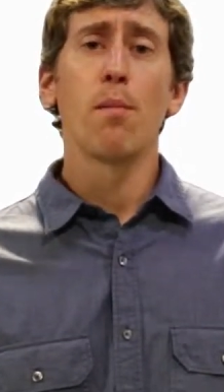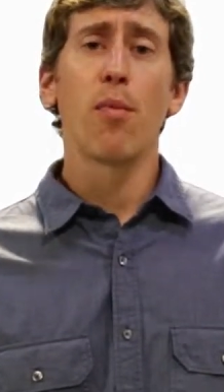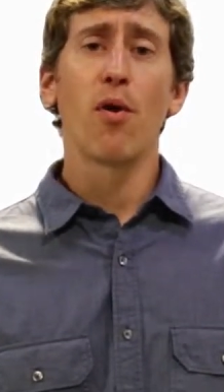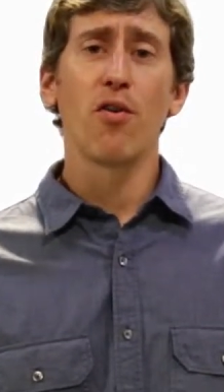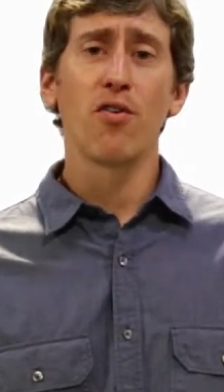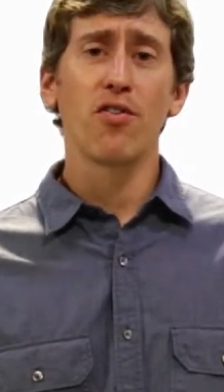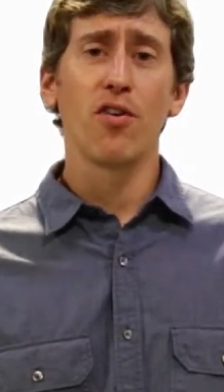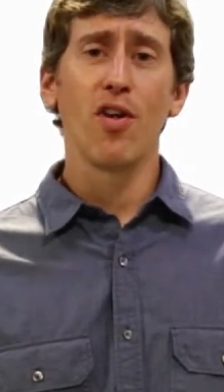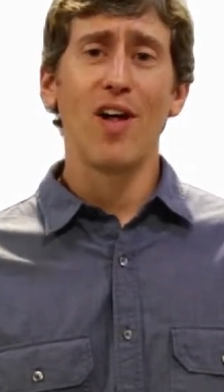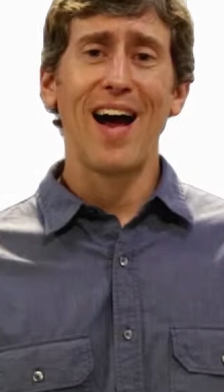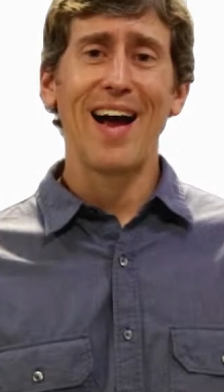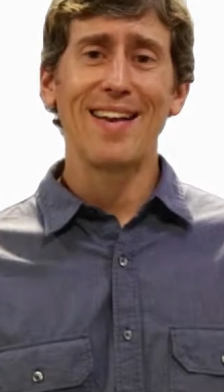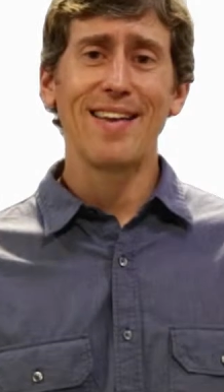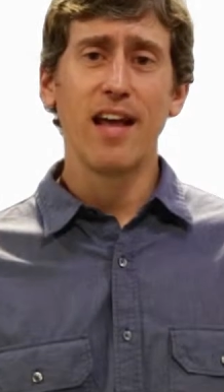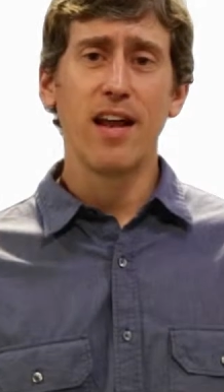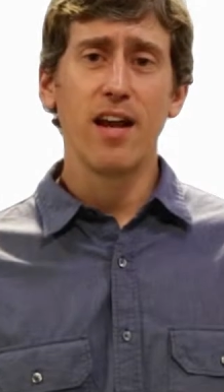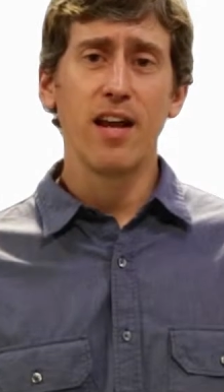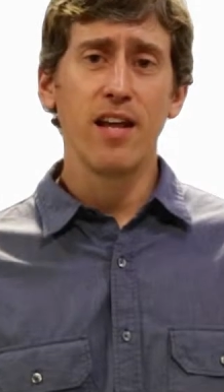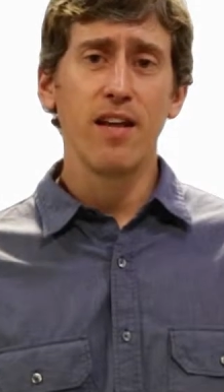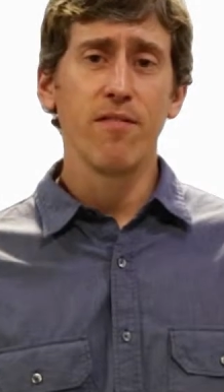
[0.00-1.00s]
personal
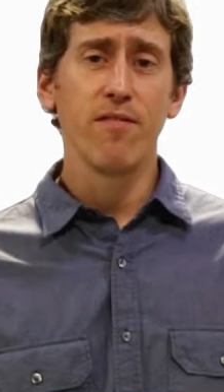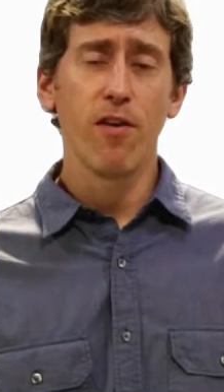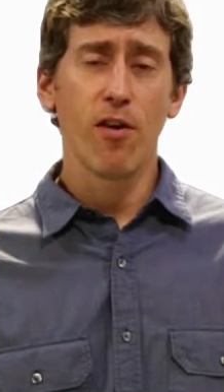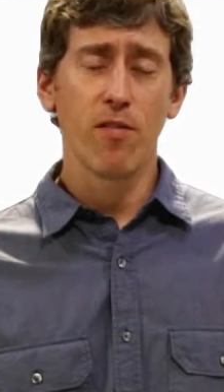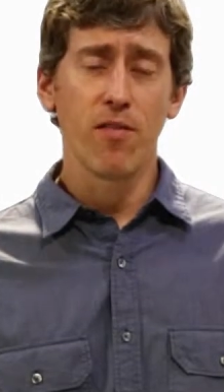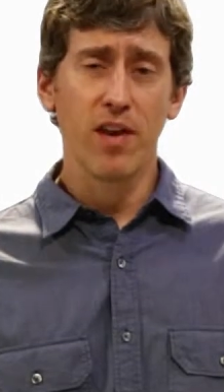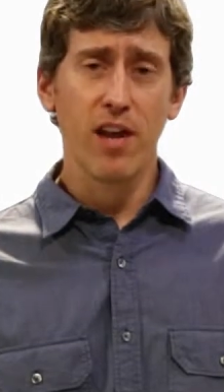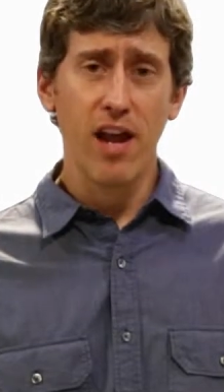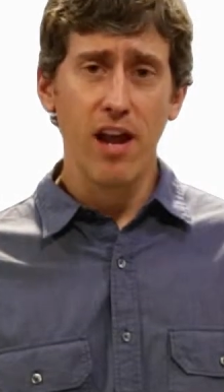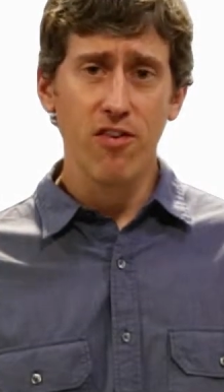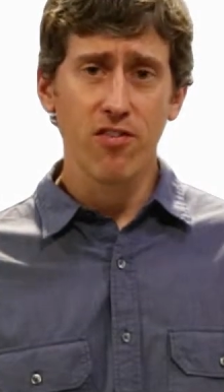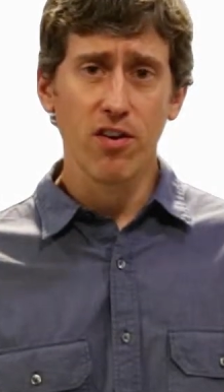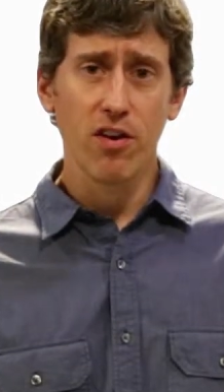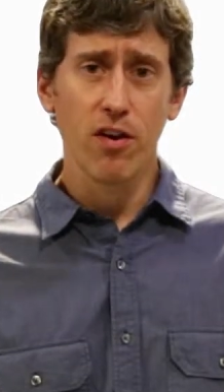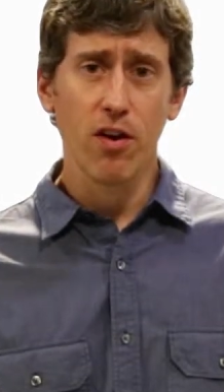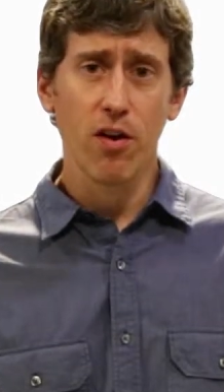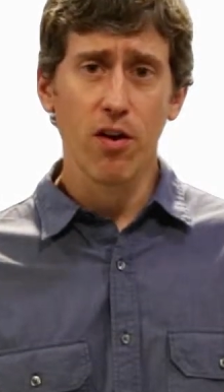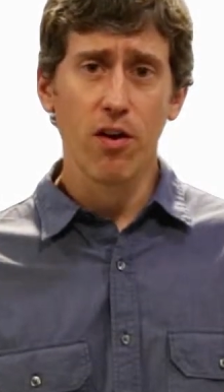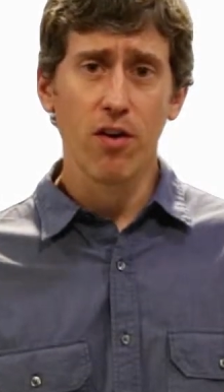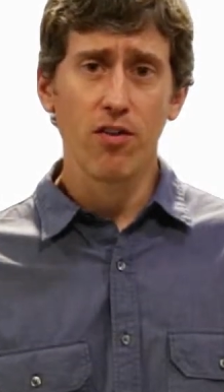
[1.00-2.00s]
identity verification
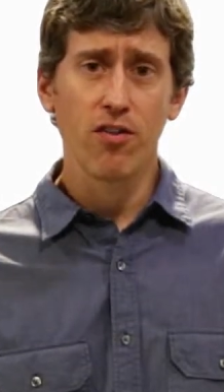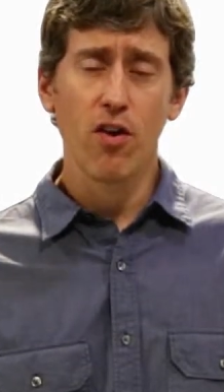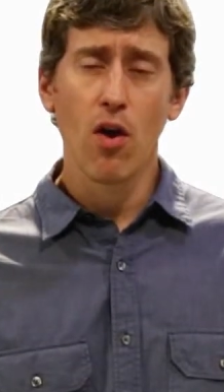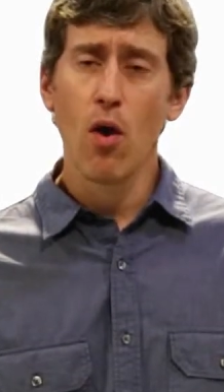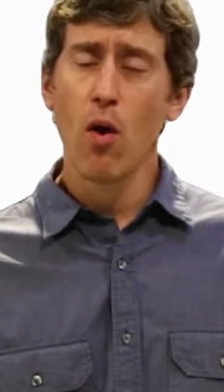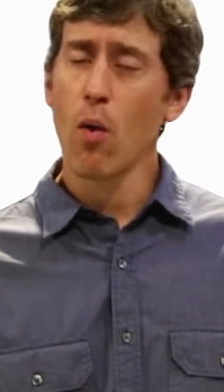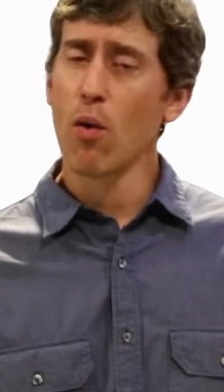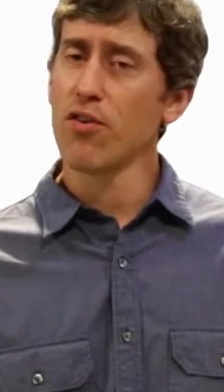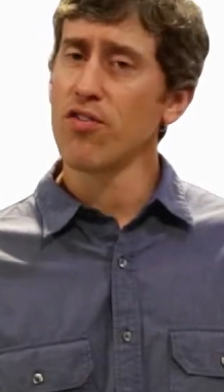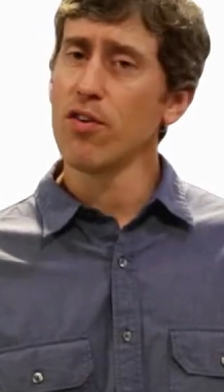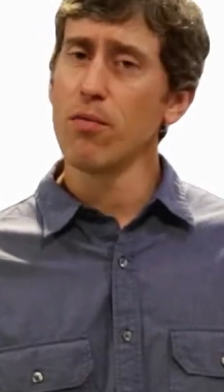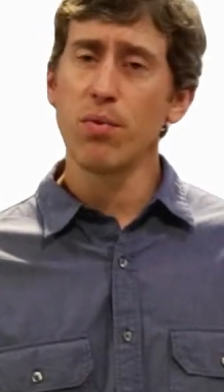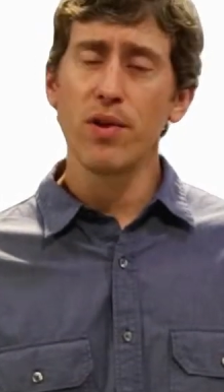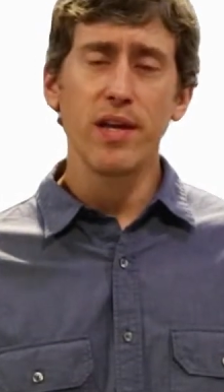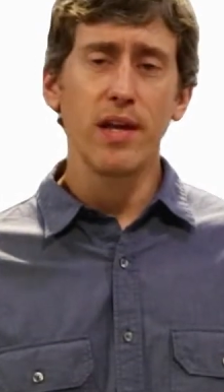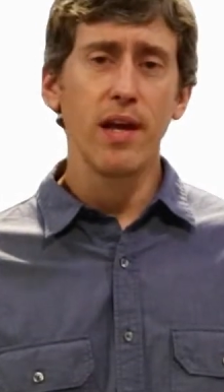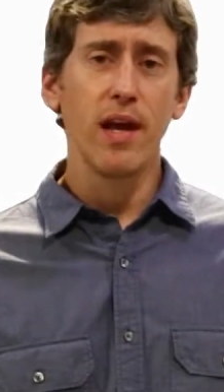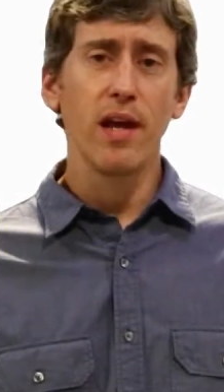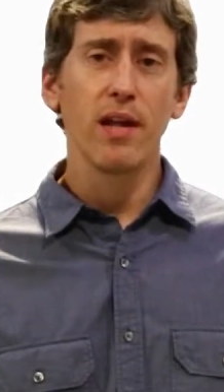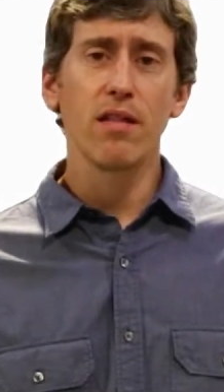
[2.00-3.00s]
cards, or
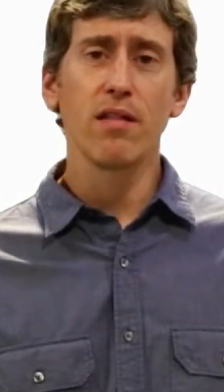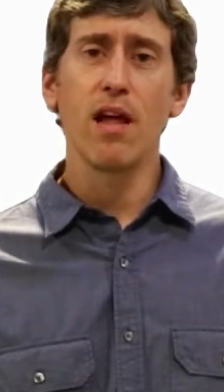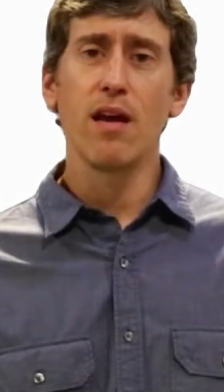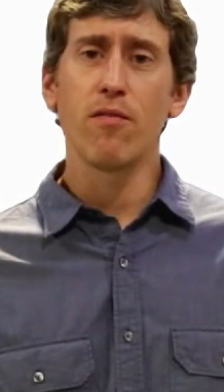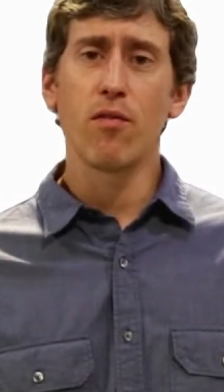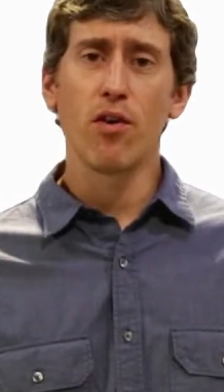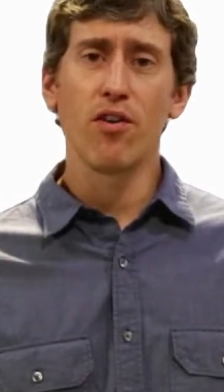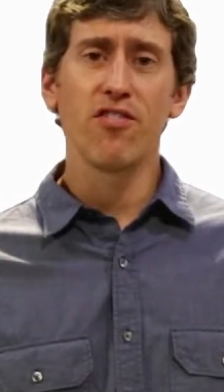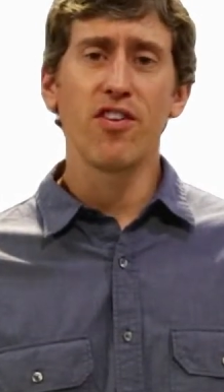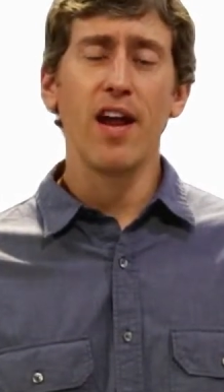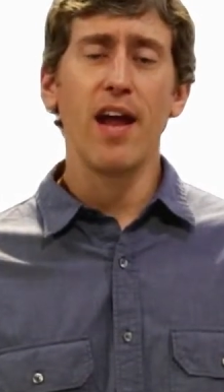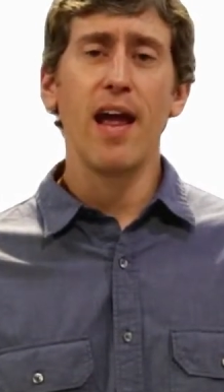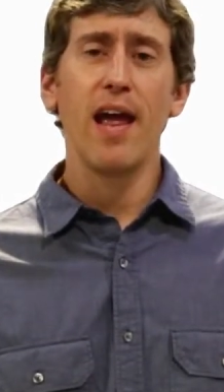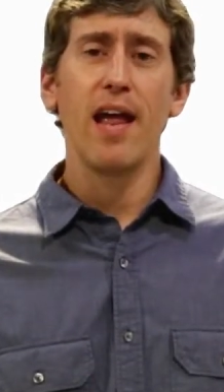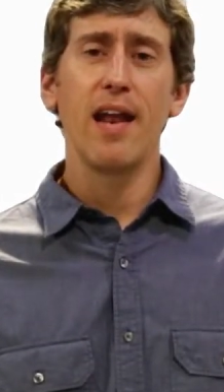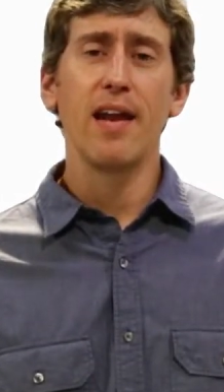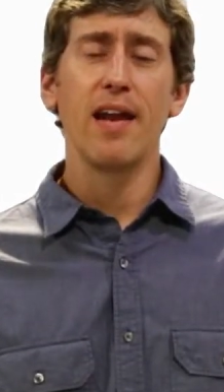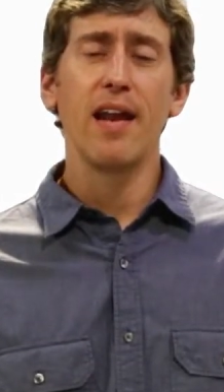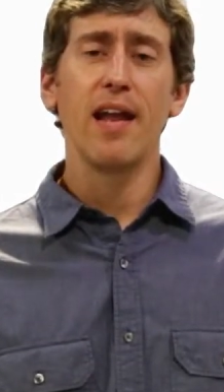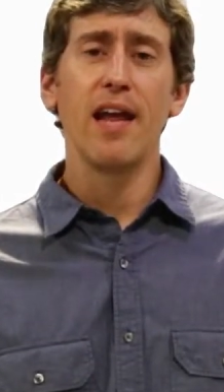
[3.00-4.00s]
simply leverage
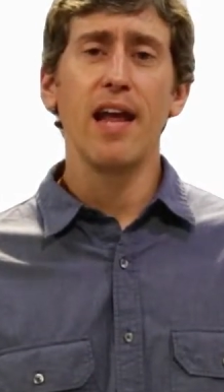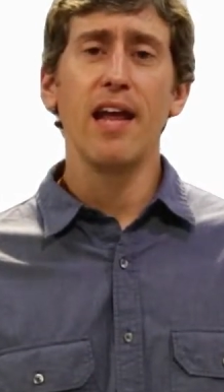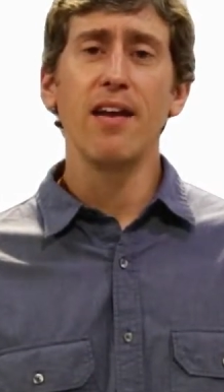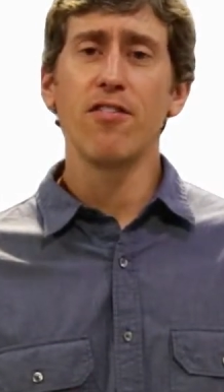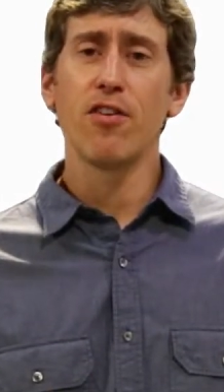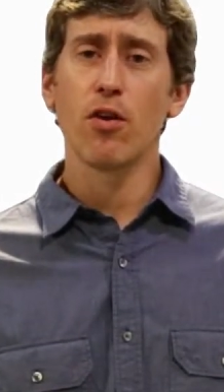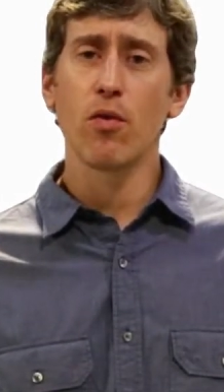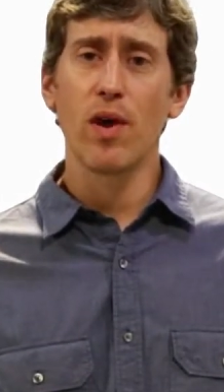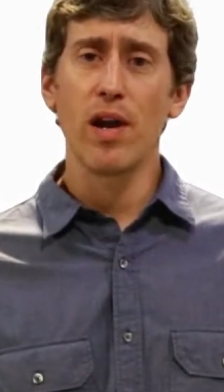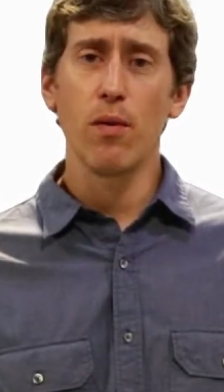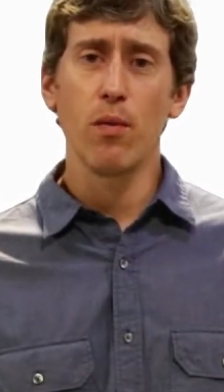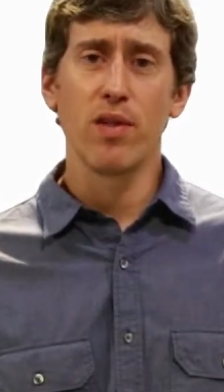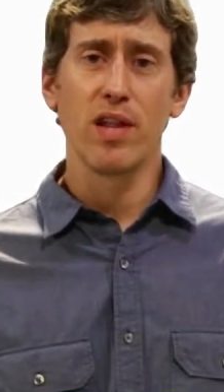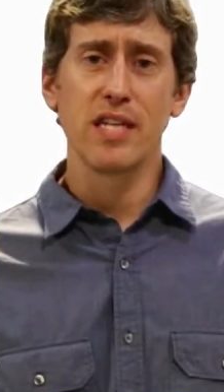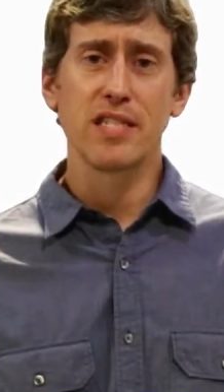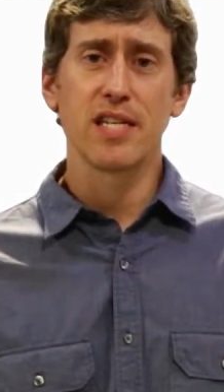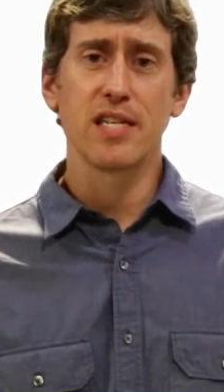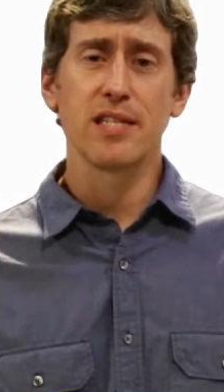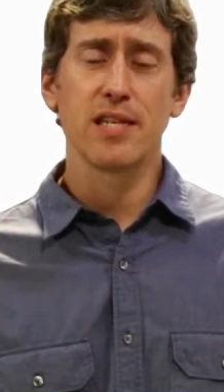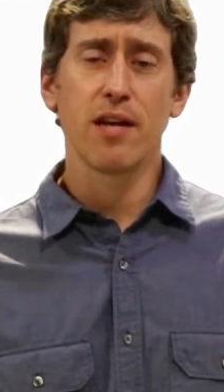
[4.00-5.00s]
and integrate with
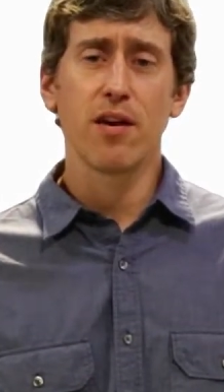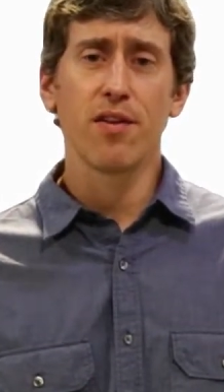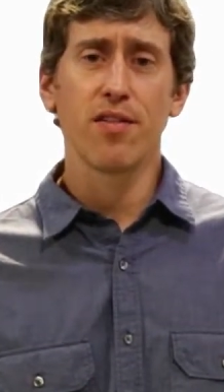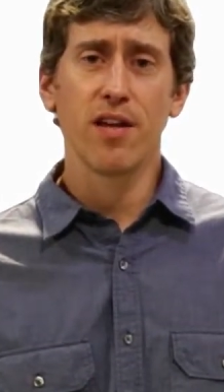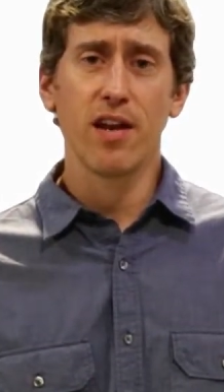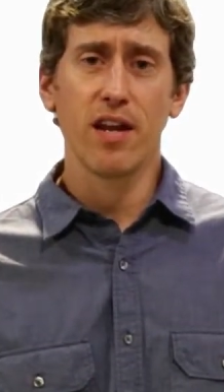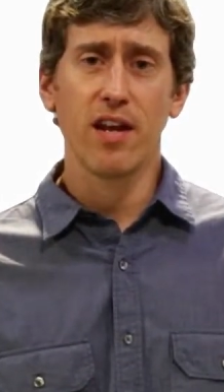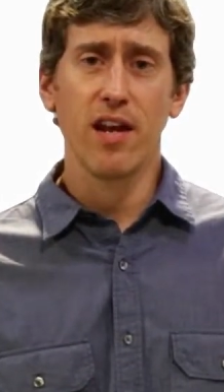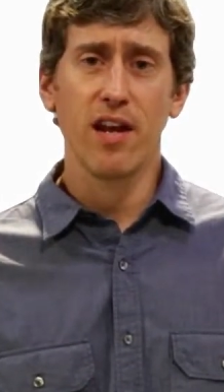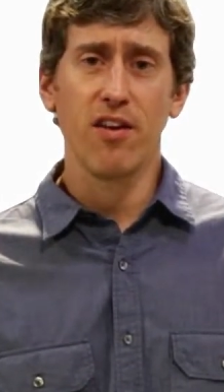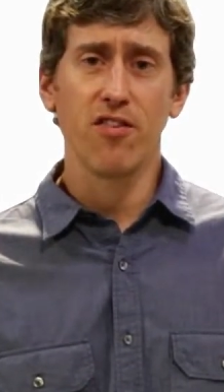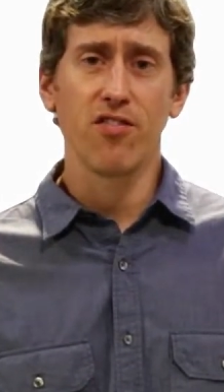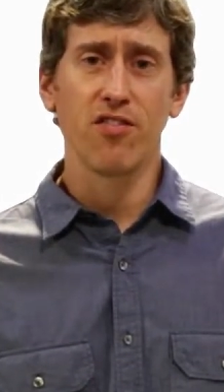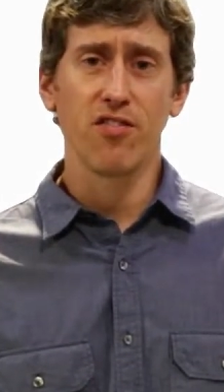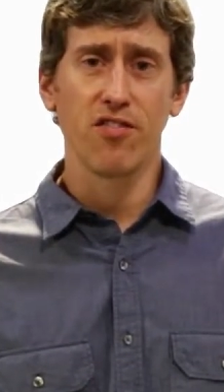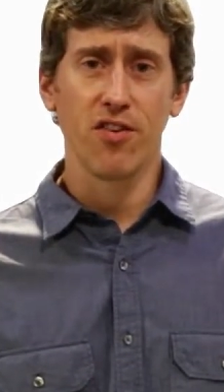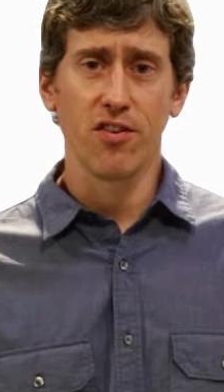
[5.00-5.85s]
existing authentication